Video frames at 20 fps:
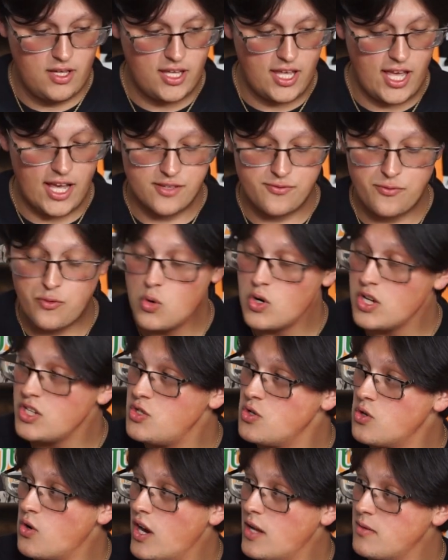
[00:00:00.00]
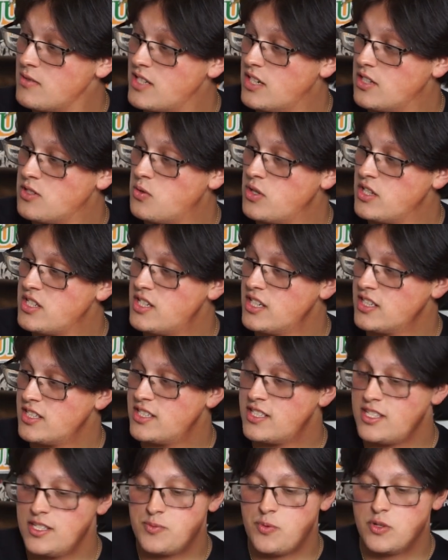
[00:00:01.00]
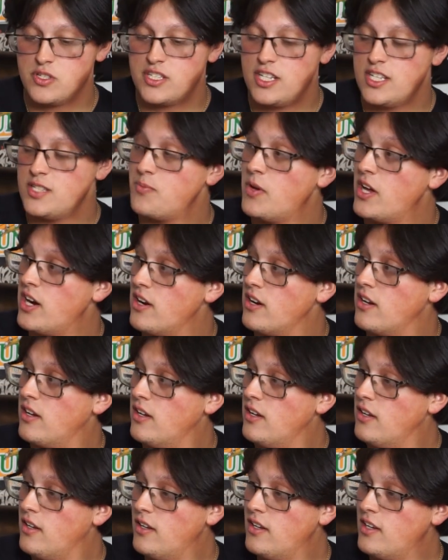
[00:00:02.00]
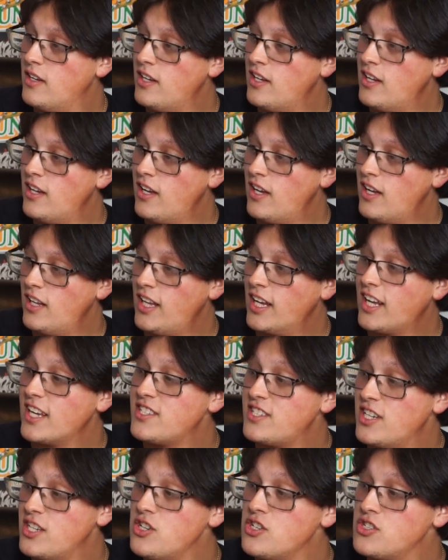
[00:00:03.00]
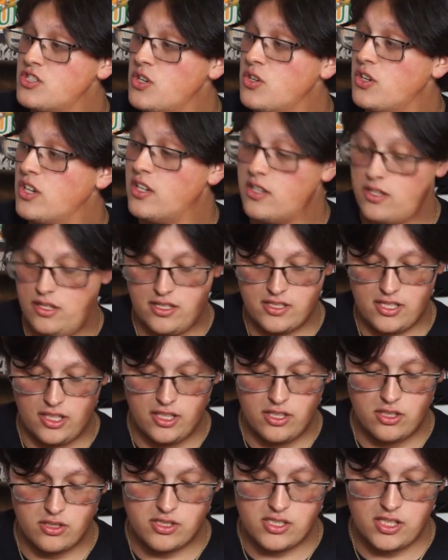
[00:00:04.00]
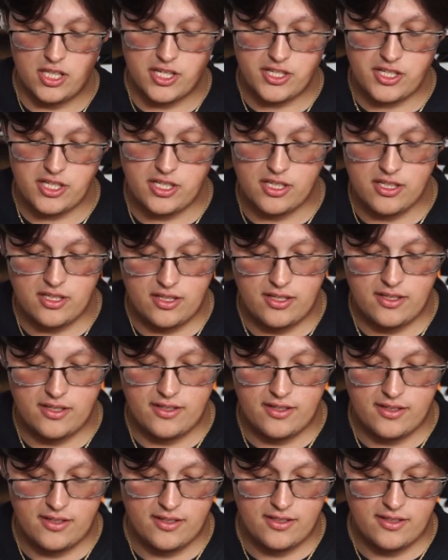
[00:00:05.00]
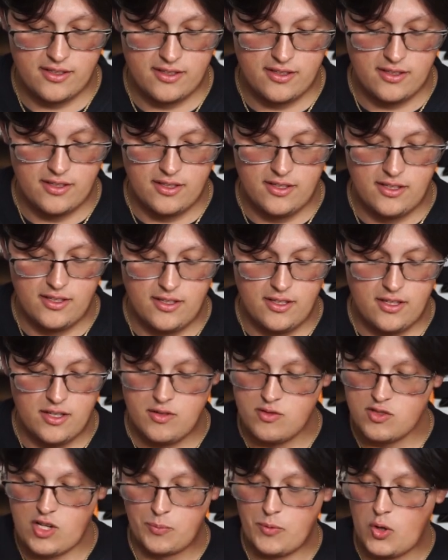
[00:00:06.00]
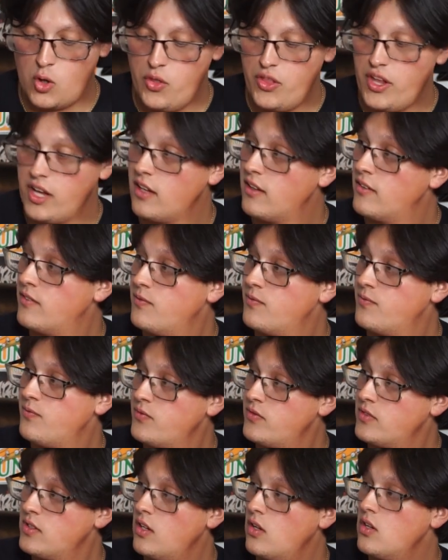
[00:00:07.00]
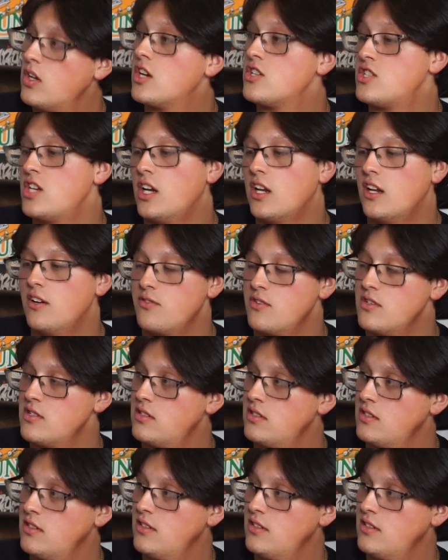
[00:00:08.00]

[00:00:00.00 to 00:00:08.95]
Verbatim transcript: Yeah, it's 42 grams instead of 26. It's supposed to taste better. Like I said, your soda is a little slushied. Dump the whole thing. You gotta shake it up first.